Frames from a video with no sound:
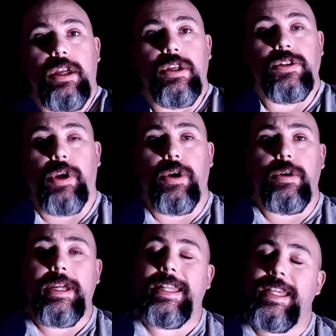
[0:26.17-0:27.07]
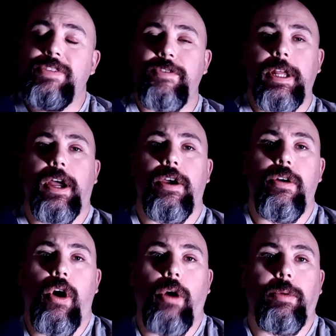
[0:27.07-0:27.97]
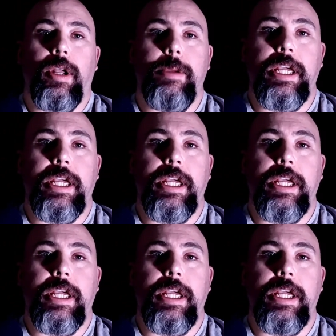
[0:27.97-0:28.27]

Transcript: So in this video I'm going to be